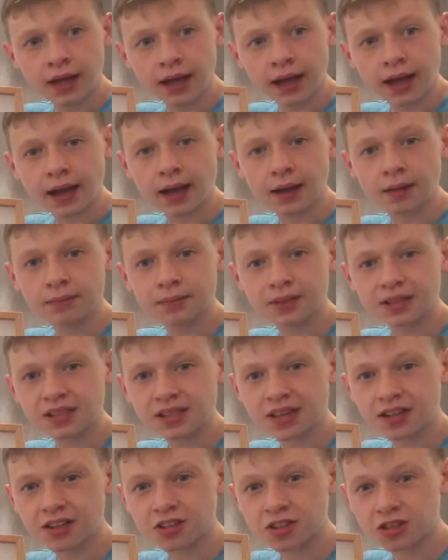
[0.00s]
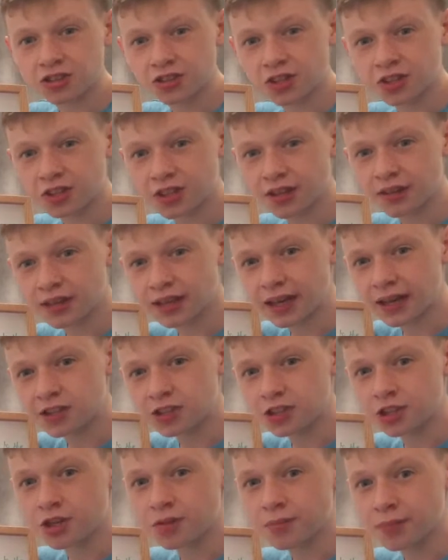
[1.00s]
Instead of just looking at the
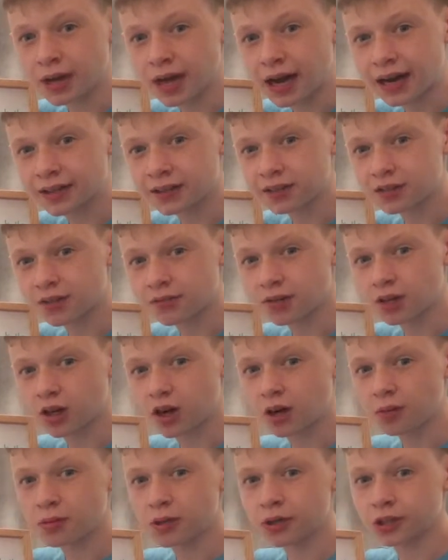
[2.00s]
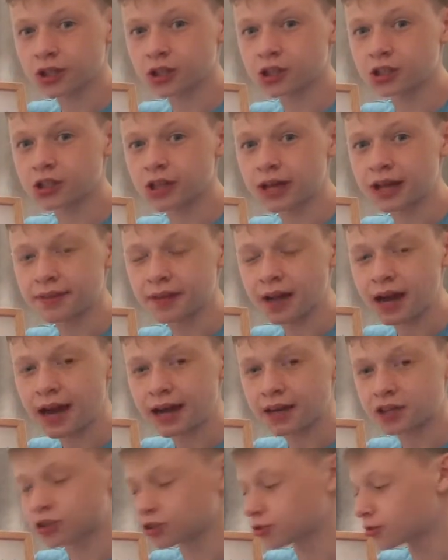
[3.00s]
engine and mechanics of a car, we're going to look at the
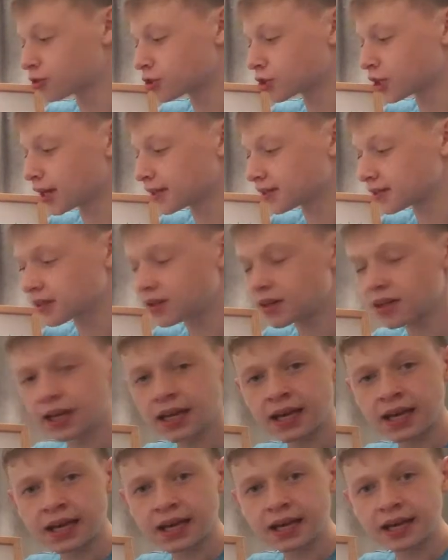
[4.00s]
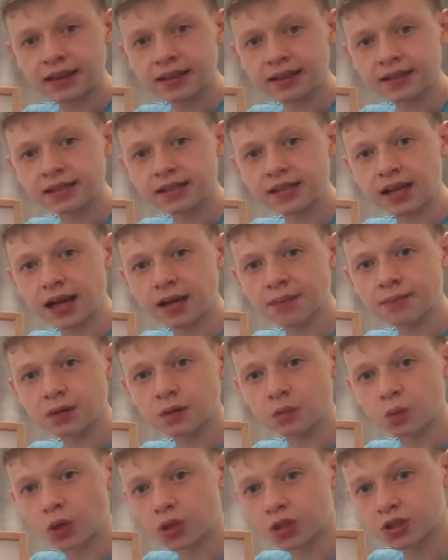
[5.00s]
actual chassis this time
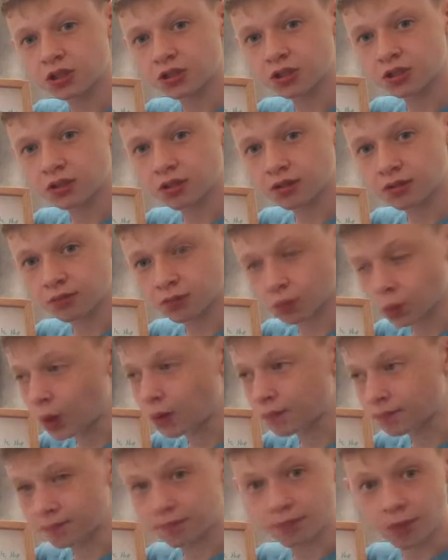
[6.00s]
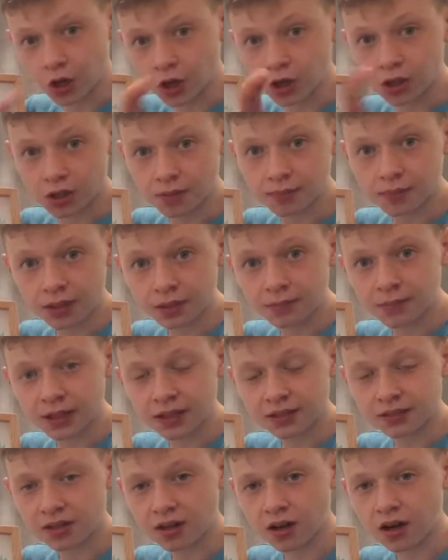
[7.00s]
and what ultimately
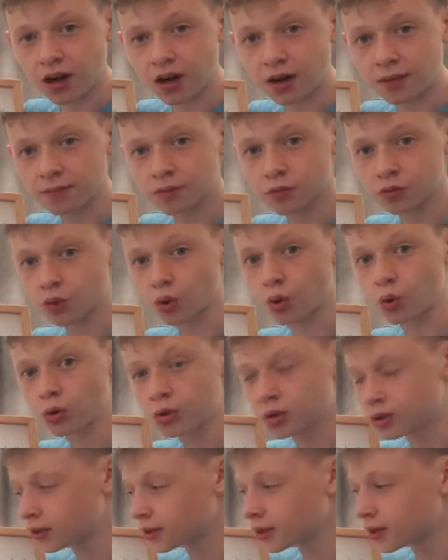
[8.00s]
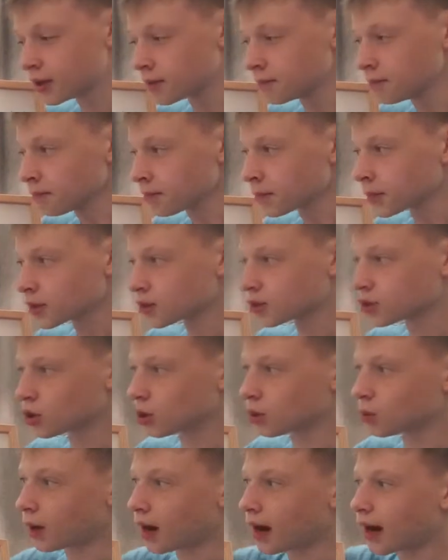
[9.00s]
makes a car roll.
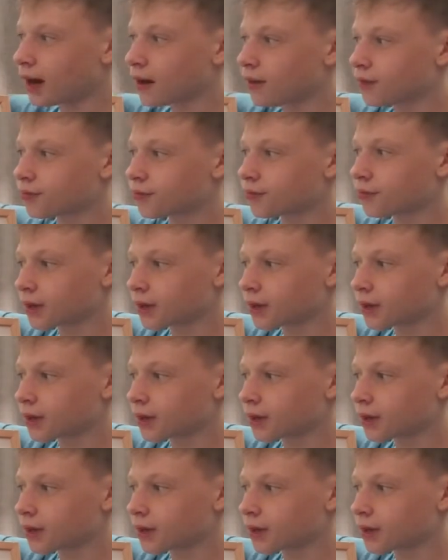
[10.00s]
So we'll have,